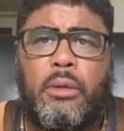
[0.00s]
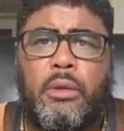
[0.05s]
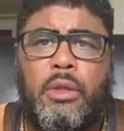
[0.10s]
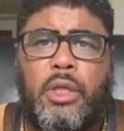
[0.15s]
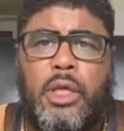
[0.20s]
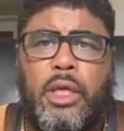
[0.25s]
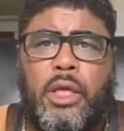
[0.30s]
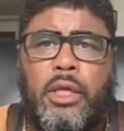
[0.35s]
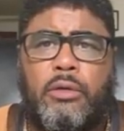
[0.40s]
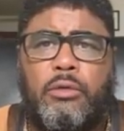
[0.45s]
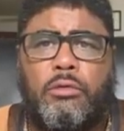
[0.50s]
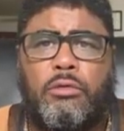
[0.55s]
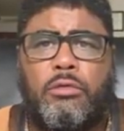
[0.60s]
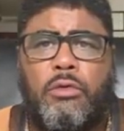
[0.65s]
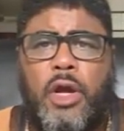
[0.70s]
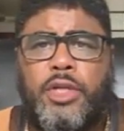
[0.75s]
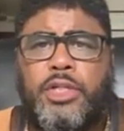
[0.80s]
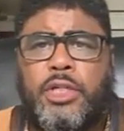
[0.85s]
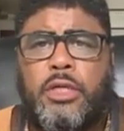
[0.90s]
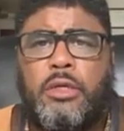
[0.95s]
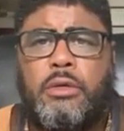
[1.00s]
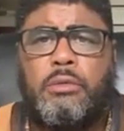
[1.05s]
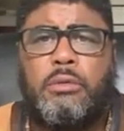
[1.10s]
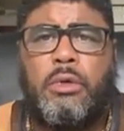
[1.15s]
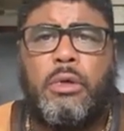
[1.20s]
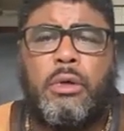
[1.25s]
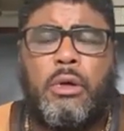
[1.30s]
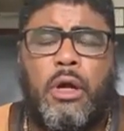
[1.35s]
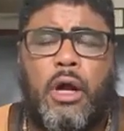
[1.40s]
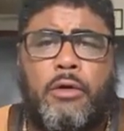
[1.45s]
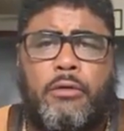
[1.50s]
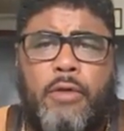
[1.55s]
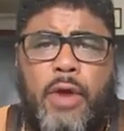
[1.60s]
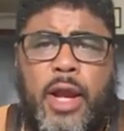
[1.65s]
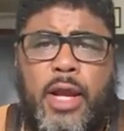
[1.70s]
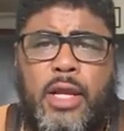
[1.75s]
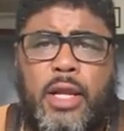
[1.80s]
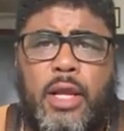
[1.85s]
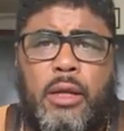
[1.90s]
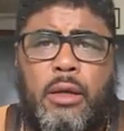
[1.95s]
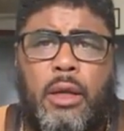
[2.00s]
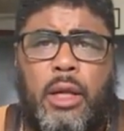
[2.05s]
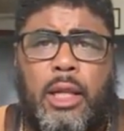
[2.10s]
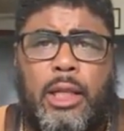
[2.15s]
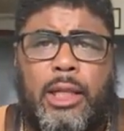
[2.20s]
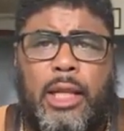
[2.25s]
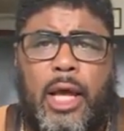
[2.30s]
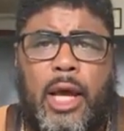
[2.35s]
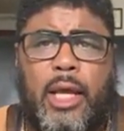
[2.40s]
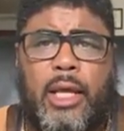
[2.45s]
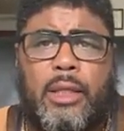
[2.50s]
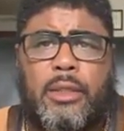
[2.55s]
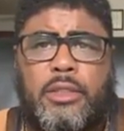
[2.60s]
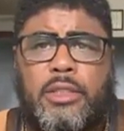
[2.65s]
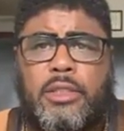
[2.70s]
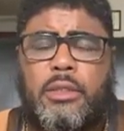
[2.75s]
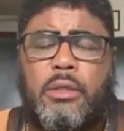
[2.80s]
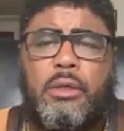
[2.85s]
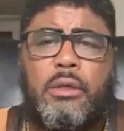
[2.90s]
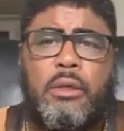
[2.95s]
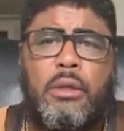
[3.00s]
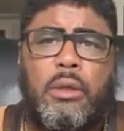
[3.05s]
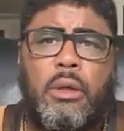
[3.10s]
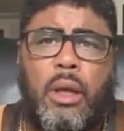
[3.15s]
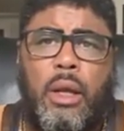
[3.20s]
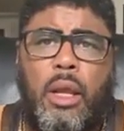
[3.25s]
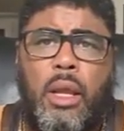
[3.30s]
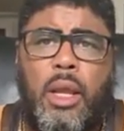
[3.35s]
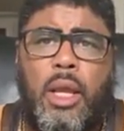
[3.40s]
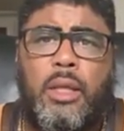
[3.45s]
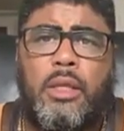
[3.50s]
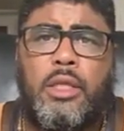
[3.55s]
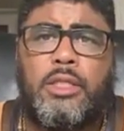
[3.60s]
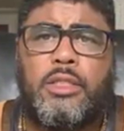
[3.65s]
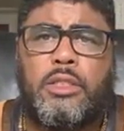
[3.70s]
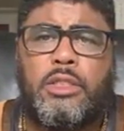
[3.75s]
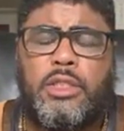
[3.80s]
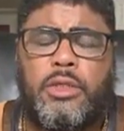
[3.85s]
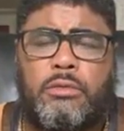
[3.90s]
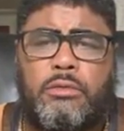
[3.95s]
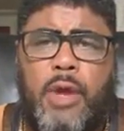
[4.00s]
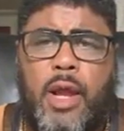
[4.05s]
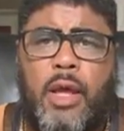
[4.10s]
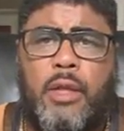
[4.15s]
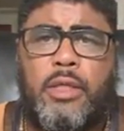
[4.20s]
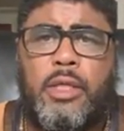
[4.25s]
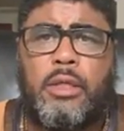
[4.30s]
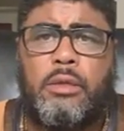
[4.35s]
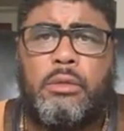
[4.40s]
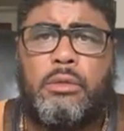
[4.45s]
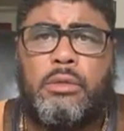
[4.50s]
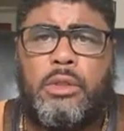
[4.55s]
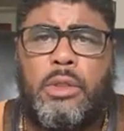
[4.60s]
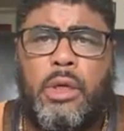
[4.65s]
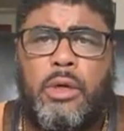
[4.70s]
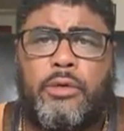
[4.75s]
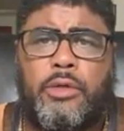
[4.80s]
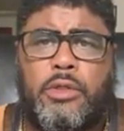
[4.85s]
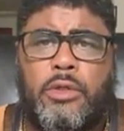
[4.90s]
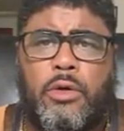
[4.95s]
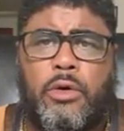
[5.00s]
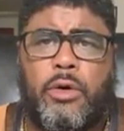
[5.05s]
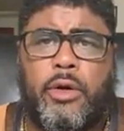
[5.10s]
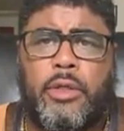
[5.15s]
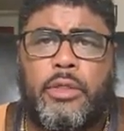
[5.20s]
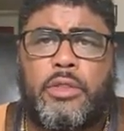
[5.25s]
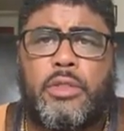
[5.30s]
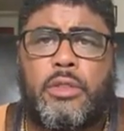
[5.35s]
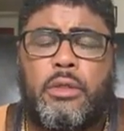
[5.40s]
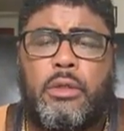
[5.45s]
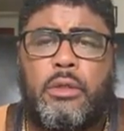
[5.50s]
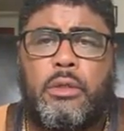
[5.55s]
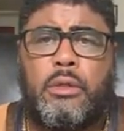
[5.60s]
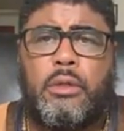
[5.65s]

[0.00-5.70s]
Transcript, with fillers: The Russian Iranian alliance and its surrounding territories,